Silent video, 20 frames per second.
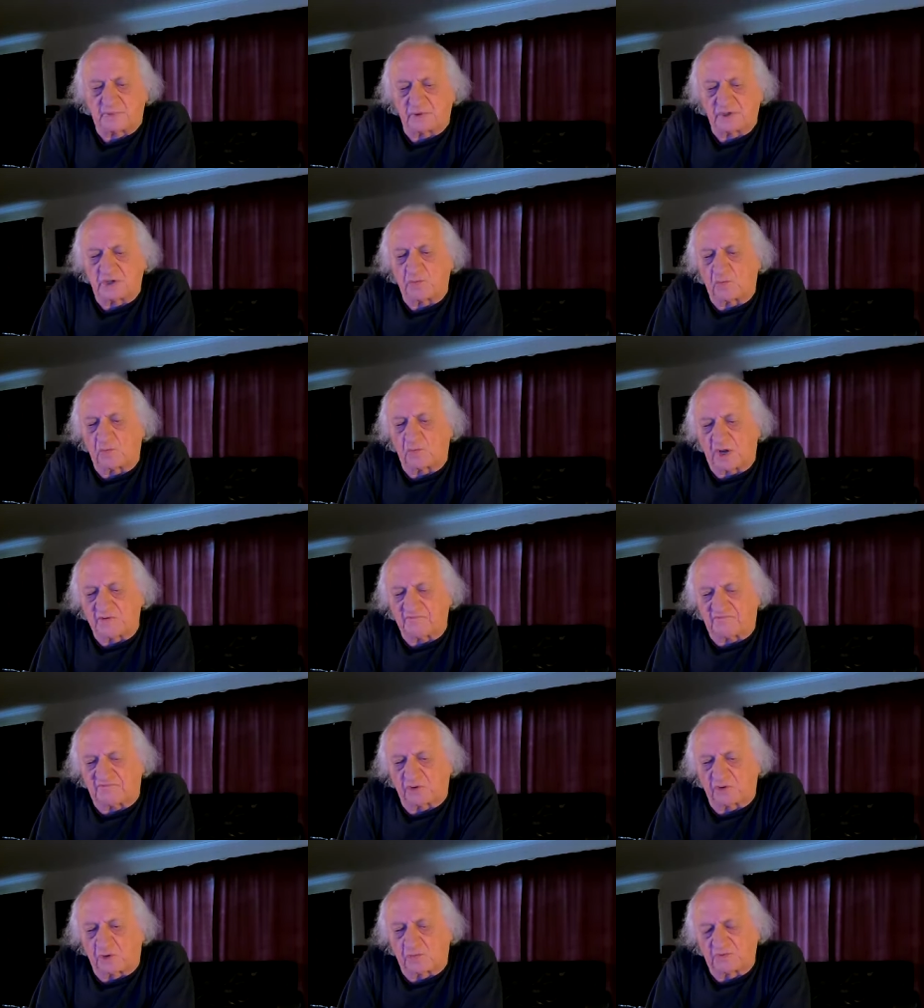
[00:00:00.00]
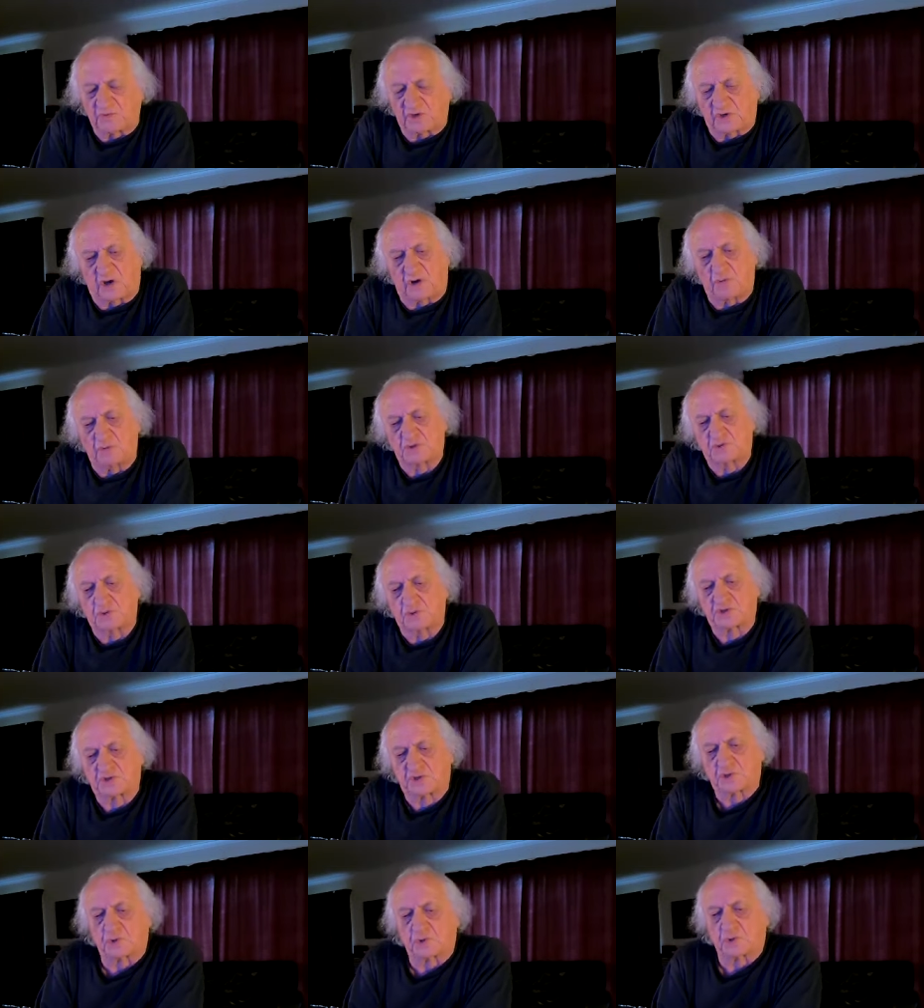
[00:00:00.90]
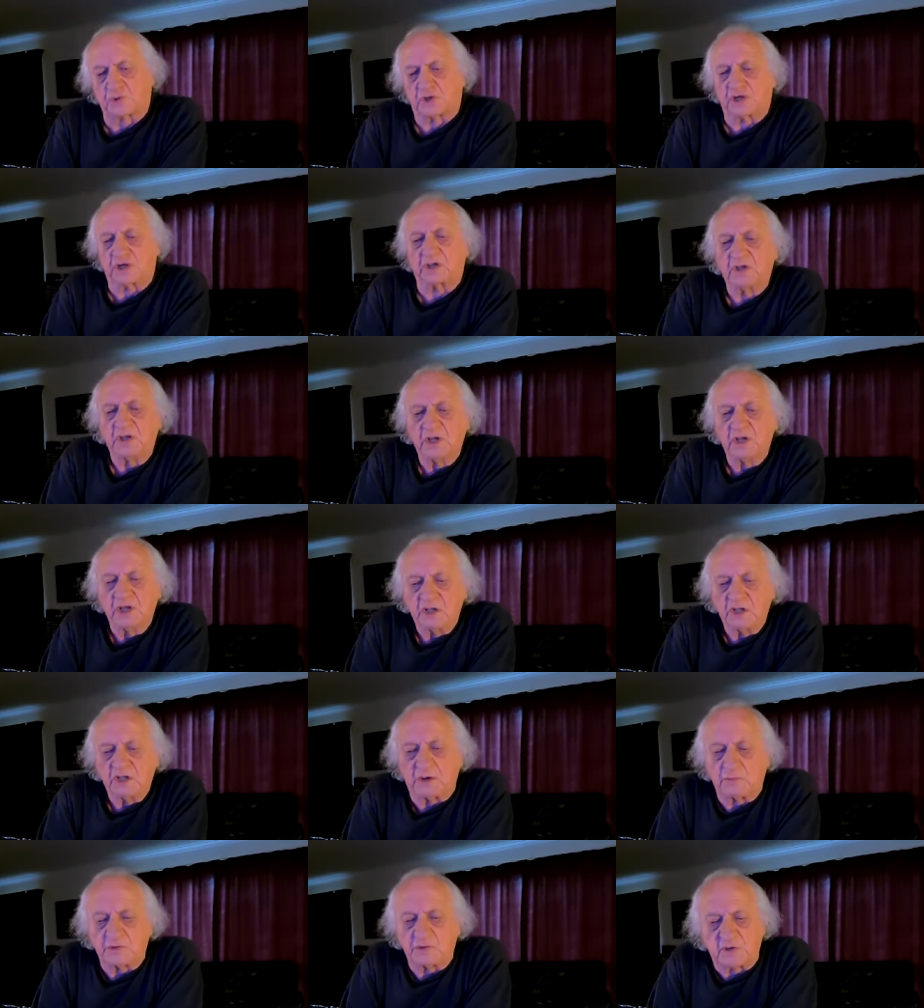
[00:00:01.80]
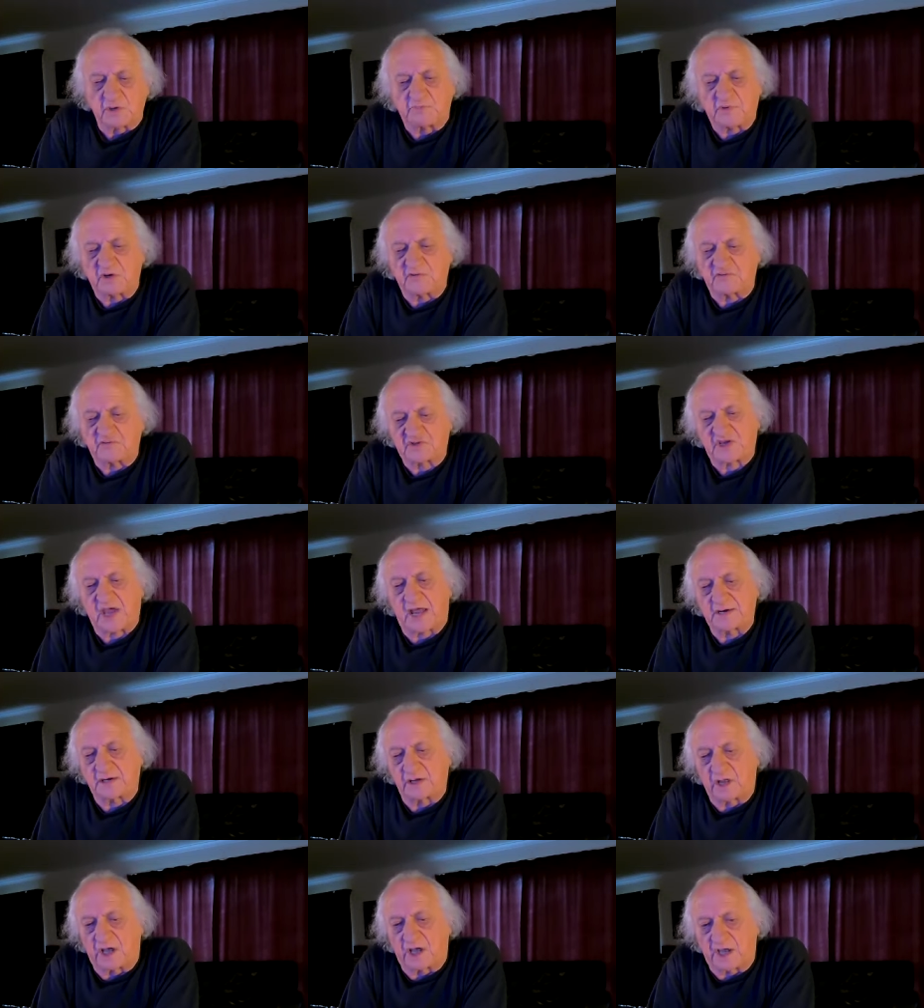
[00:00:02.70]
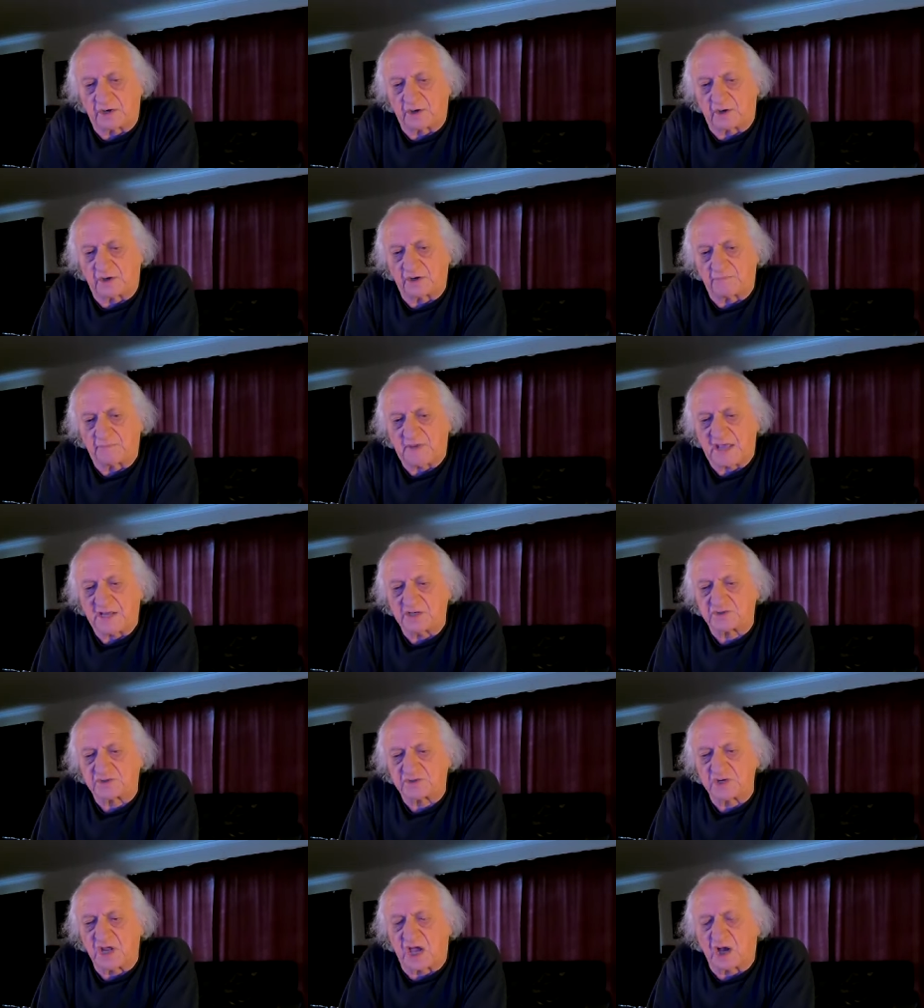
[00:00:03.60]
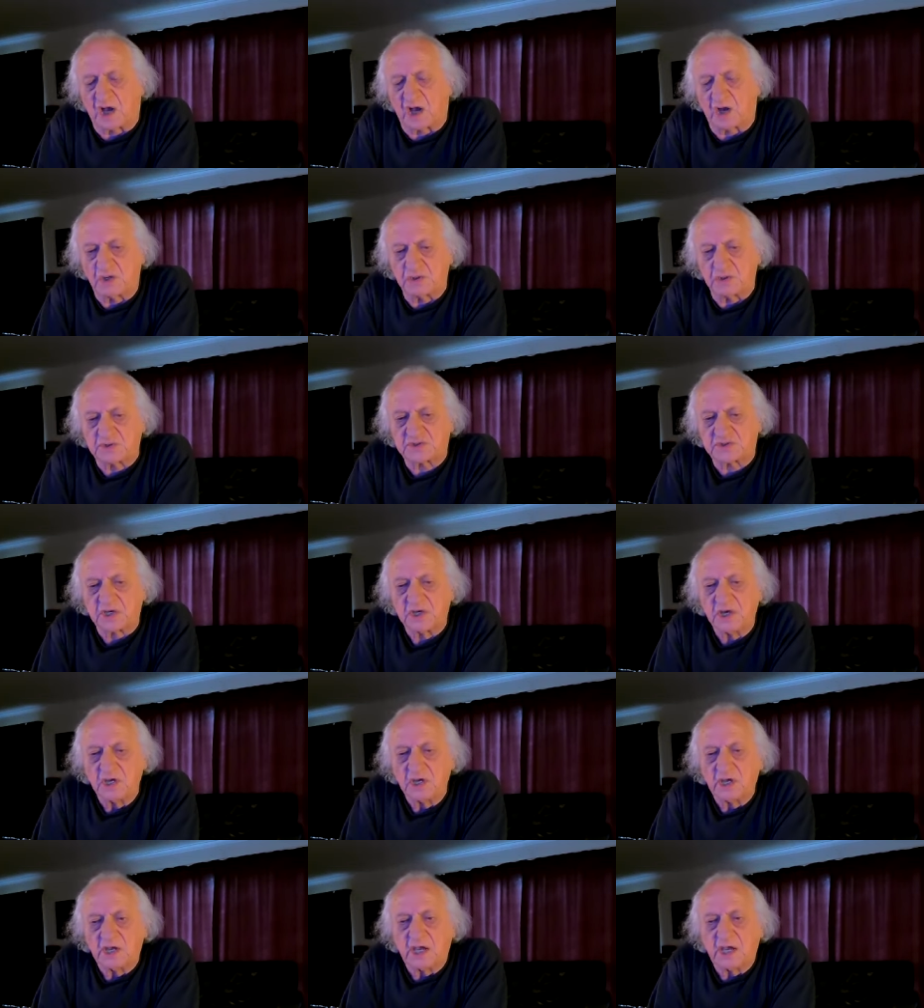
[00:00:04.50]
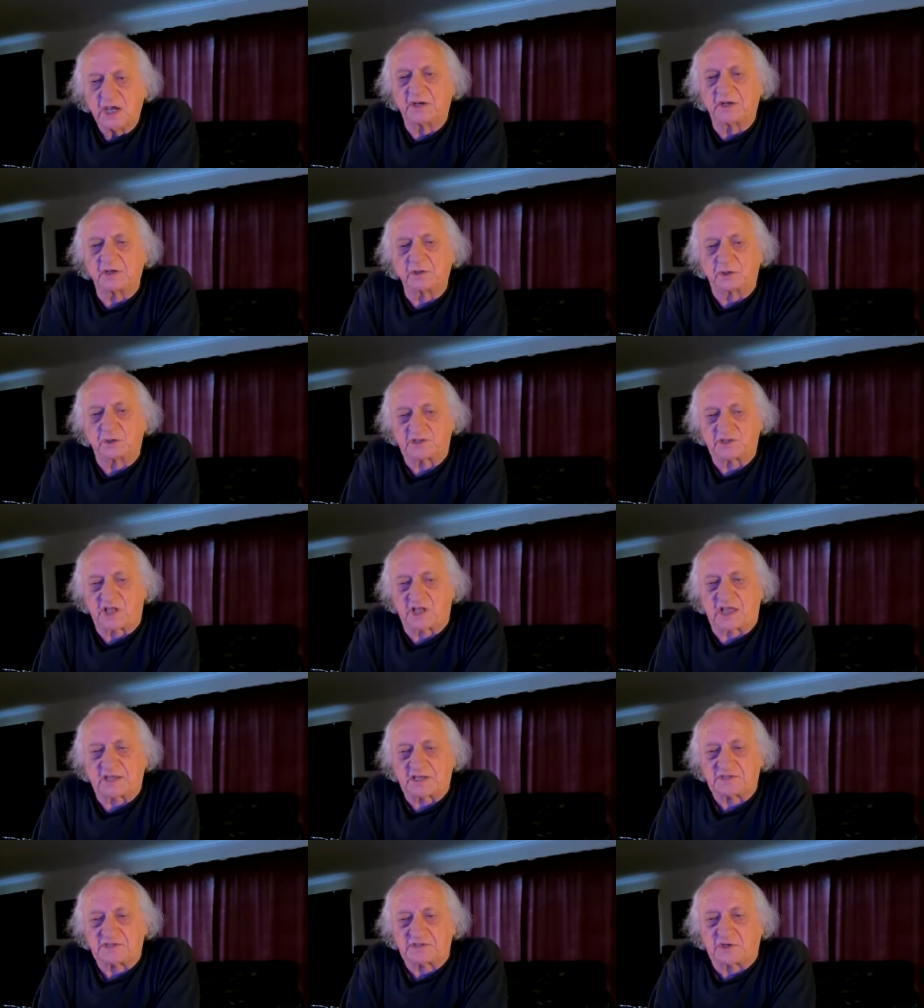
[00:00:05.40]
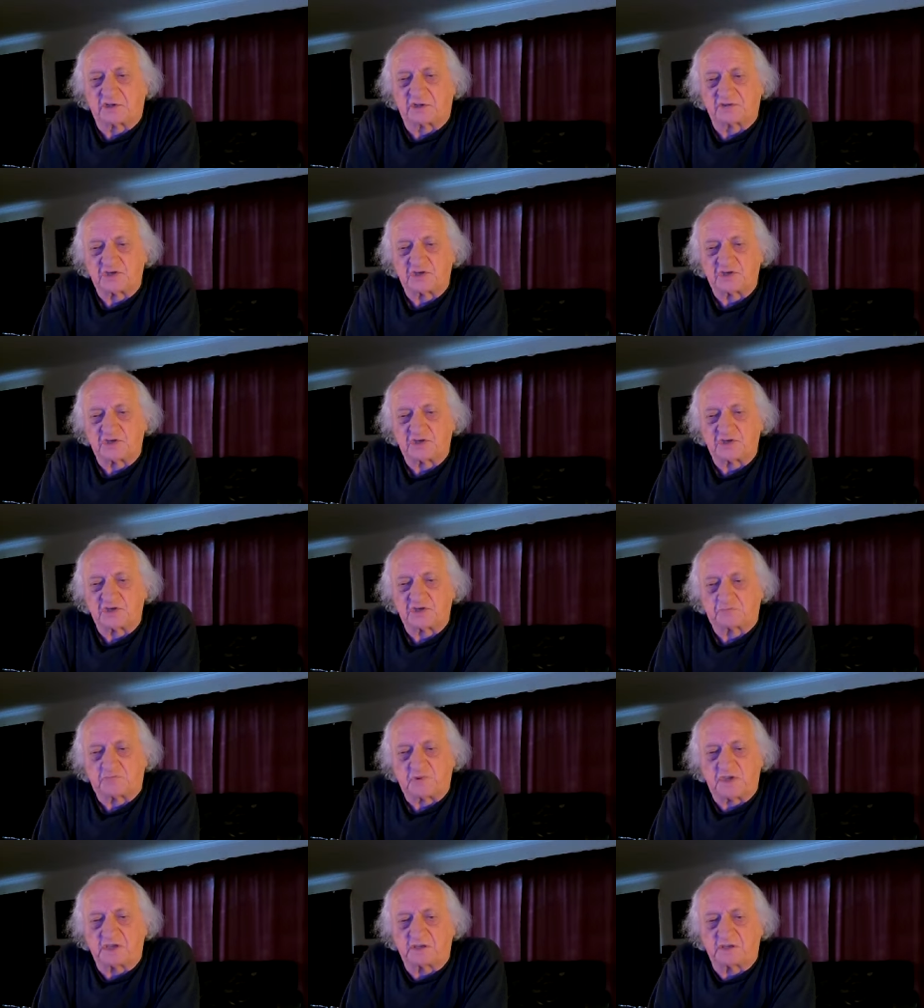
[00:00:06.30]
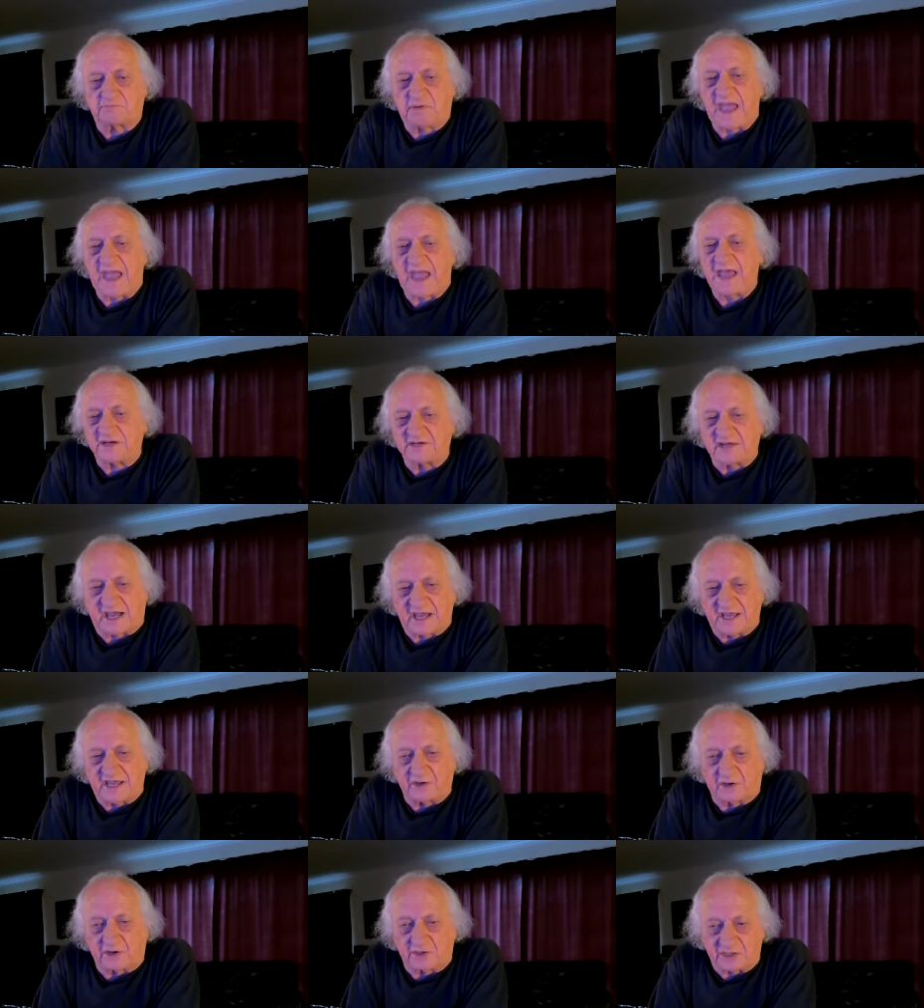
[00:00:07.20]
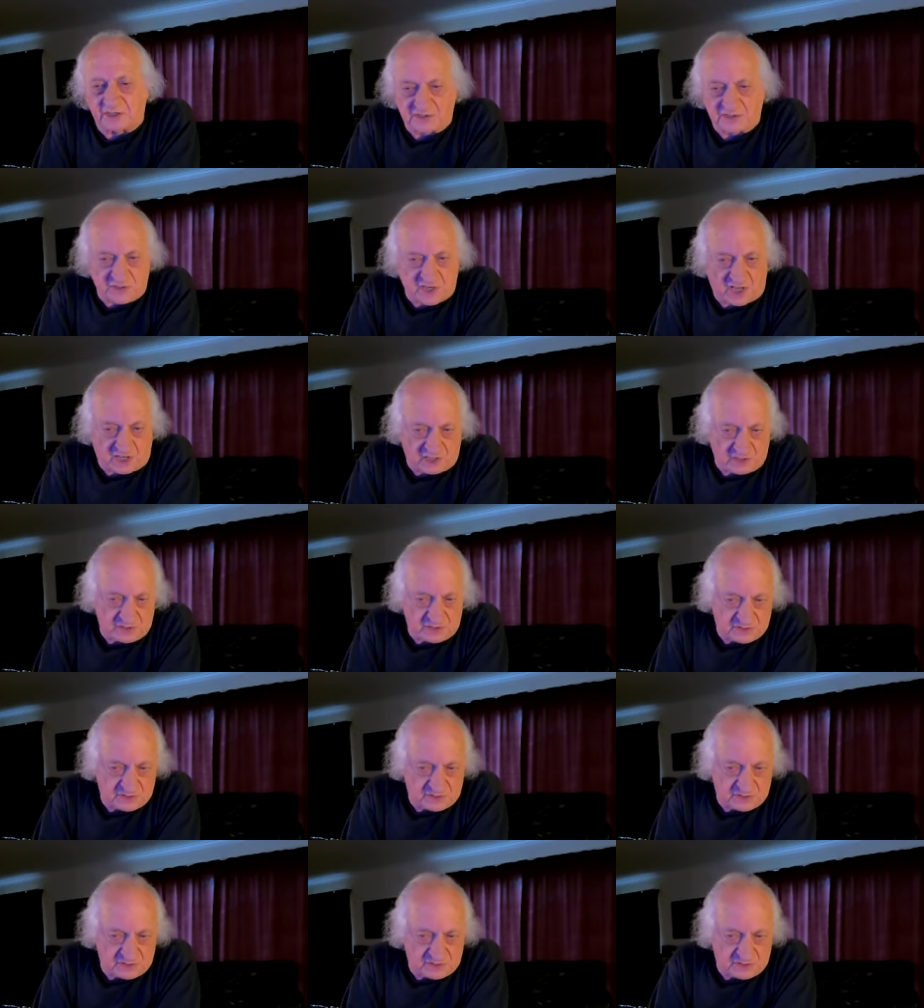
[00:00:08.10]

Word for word: In one film that I was restoring, there was a bit of sunlight on a man's nose, and it looks like he's got this big band aid on his nose